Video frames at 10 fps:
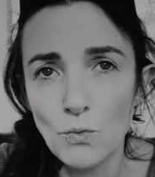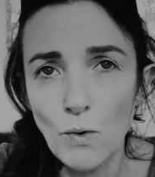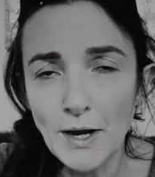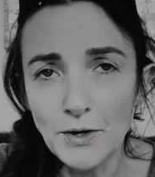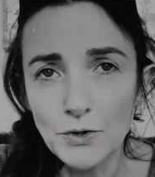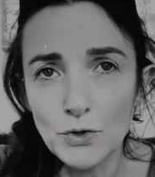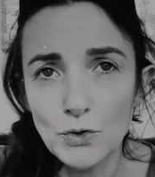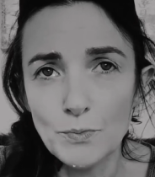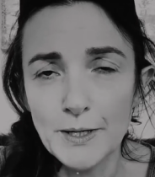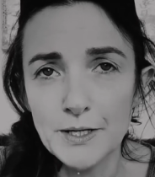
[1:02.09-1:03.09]
When
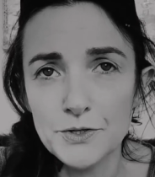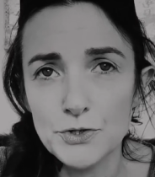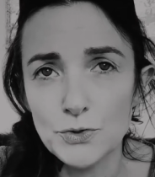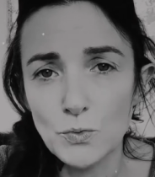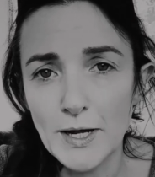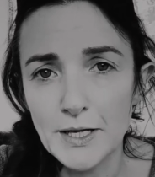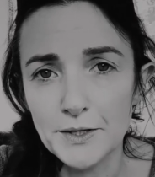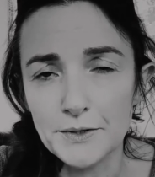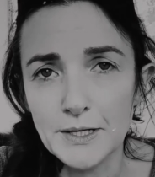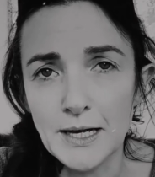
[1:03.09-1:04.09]
you begin to awaken,